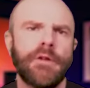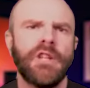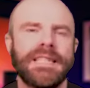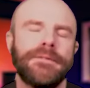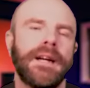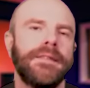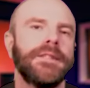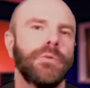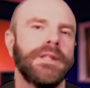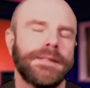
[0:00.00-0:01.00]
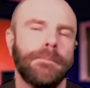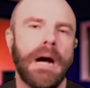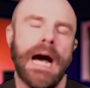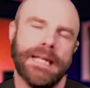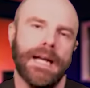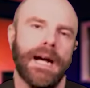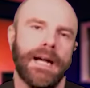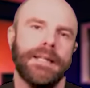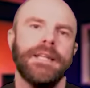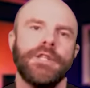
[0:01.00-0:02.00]
I classify this one as a body
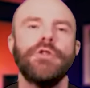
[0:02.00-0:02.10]
high.